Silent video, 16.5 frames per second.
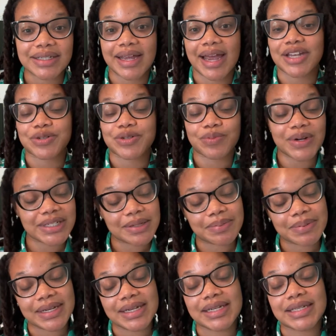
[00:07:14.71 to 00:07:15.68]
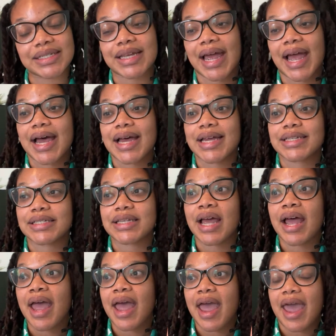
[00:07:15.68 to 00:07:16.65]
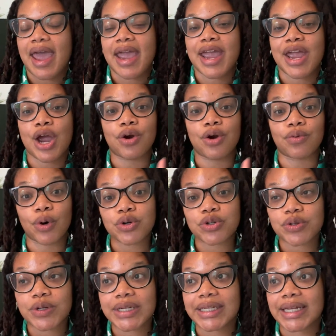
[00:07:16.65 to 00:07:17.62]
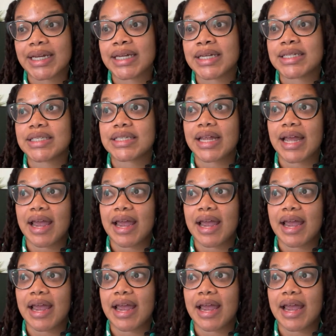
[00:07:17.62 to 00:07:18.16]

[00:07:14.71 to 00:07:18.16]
It has recipes, it has a grocery list,